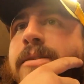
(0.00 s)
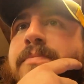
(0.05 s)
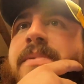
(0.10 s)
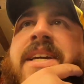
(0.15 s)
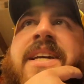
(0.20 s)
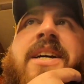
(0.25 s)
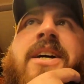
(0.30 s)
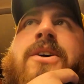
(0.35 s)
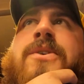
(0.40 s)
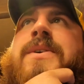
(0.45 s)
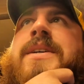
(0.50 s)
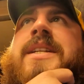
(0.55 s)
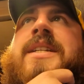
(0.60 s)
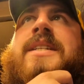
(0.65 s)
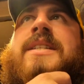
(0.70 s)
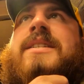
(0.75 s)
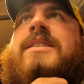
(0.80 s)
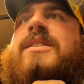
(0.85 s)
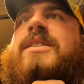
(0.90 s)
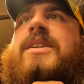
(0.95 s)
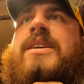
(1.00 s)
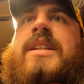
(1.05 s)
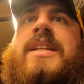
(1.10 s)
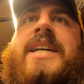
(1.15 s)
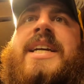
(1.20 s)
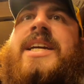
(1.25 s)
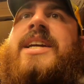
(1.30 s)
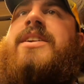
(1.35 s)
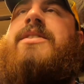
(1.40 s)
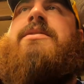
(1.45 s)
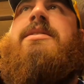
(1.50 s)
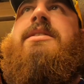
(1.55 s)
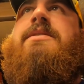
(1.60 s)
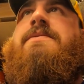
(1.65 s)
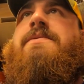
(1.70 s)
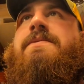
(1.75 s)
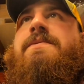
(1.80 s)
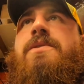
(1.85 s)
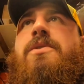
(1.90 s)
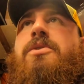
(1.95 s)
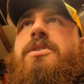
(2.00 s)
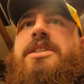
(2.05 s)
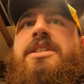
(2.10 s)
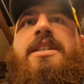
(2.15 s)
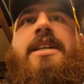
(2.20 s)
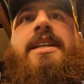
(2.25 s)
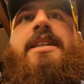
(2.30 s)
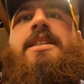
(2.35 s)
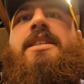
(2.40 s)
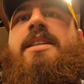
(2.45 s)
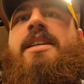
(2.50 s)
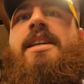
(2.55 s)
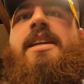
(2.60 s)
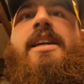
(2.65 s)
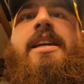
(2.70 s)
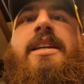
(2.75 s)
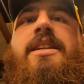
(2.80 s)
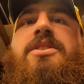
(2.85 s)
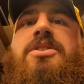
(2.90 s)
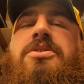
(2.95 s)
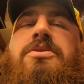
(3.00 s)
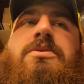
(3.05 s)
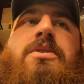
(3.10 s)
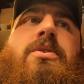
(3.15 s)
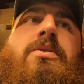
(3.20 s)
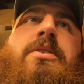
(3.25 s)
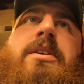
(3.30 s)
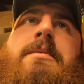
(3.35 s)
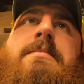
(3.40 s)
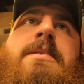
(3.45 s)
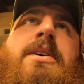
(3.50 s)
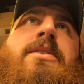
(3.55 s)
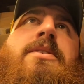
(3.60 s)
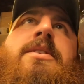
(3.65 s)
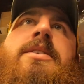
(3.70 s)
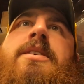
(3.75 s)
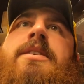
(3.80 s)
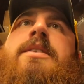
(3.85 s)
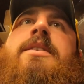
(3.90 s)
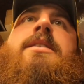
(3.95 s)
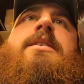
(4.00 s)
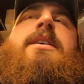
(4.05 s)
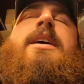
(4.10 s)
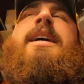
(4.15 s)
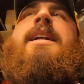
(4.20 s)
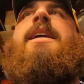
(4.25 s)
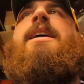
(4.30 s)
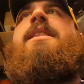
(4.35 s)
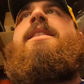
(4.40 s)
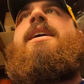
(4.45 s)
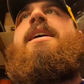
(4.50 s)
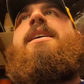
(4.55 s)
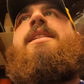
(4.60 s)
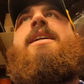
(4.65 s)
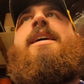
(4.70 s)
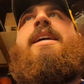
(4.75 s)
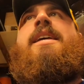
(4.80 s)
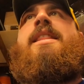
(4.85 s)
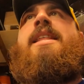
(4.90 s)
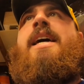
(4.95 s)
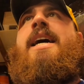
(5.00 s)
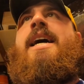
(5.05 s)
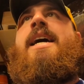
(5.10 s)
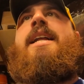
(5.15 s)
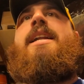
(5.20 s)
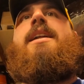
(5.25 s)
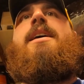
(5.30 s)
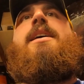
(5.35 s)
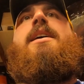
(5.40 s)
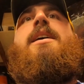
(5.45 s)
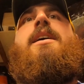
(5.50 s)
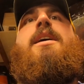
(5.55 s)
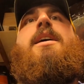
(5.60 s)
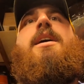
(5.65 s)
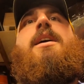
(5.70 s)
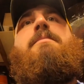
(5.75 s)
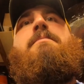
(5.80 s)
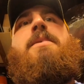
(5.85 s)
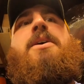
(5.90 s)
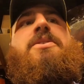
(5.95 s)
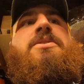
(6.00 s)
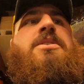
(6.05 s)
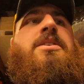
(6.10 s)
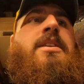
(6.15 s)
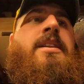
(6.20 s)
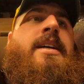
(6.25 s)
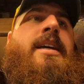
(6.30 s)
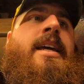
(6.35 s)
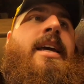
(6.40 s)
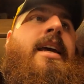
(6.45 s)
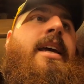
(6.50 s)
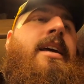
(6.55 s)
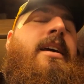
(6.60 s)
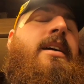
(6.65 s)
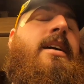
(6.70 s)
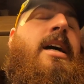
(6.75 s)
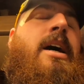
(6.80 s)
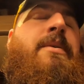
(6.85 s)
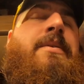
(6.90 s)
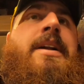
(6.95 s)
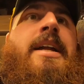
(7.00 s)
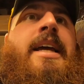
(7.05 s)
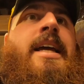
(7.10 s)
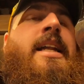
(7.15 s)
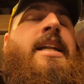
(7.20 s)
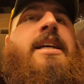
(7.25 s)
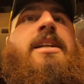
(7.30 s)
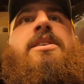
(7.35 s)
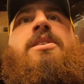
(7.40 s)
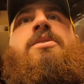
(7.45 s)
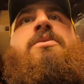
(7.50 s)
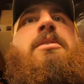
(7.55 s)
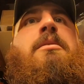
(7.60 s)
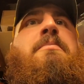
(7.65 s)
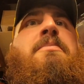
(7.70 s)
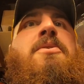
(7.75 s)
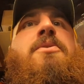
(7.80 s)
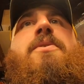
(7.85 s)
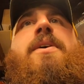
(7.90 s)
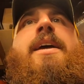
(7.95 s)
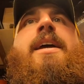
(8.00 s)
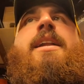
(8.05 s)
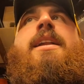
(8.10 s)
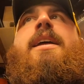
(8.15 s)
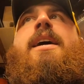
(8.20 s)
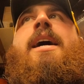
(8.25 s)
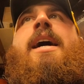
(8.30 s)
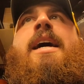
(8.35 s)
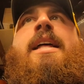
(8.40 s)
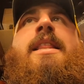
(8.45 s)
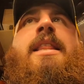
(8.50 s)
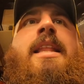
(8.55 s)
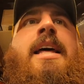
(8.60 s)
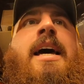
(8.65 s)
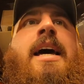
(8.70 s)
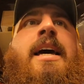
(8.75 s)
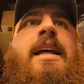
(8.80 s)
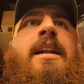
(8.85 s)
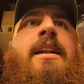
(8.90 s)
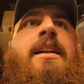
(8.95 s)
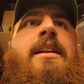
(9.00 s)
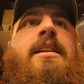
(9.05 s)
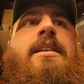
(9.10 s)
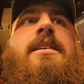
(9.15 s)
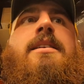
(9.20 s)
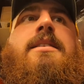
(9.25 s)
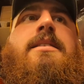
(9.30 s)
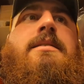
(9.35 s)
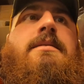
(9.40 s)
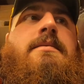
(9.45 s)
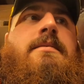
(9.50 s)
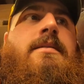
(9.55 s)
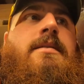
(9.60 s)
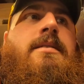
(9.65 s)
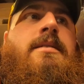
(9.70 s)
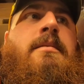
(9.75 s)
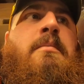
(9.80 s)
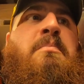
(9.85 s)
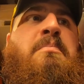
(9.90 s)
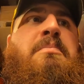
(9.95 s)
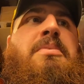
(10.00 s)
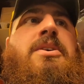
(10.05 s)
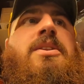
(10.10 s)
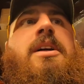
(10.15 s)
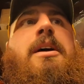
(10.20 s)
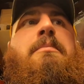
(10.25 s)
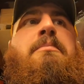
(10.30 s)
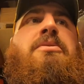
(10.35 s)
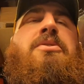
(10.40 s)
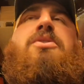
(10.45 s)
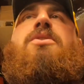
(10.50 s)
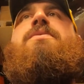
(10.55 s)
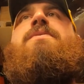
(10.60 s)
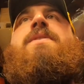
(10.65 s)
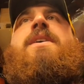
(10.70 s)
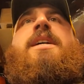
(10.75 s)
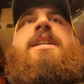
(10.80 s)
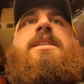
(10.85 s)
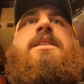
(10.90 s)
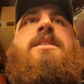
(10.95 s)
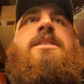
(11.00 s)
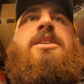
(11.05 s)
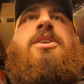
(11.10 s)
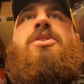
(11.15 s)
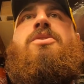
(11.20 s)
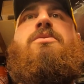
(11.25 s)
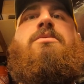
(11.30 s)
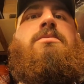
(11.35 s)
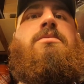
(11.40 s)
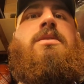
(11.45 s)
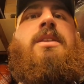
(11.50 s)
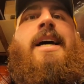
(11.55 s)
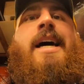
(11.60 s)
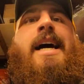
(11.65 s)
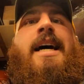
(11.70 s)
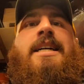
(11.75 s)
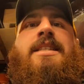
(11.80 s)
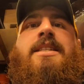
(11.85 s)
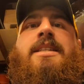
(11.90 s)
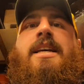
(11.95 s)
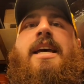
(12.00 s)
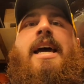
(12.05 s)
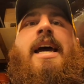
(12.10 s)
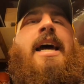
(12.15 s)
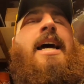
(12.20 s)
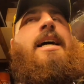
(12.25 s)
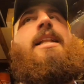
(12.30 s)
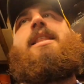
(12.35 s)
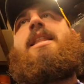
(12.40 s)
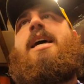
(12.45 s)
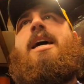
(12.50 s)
to be going to a 416 stroker motor, anything like that. Mostly, I want to get it to a point and then bulletproof it to last at